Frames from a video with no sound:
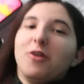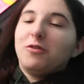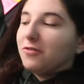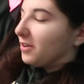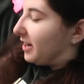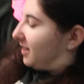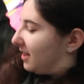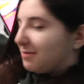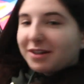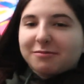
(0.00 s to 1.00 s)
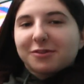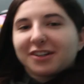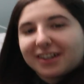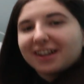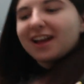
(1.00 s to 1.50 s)
Oh, frick. That's my
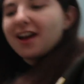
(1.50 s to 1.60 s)
computer.